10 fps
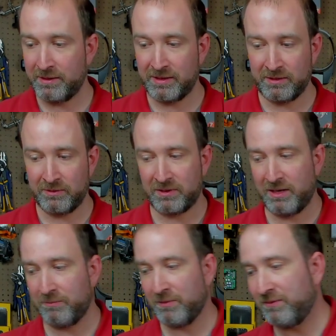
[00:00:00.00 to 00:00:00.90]
That
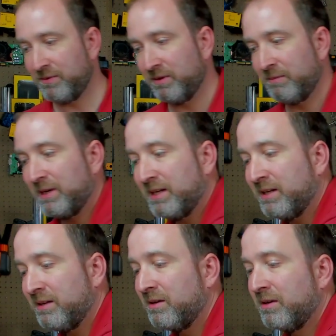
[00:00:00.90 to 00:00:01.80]
came with, it
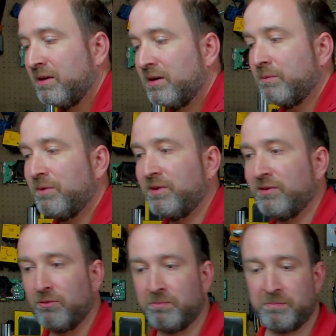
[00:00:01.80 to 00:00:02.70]
did come with this
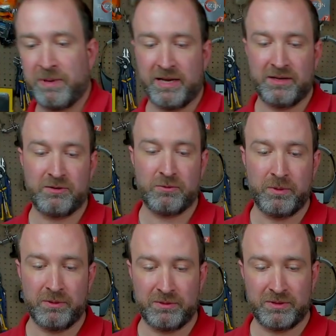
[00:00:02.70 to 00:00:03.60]
little padded quilt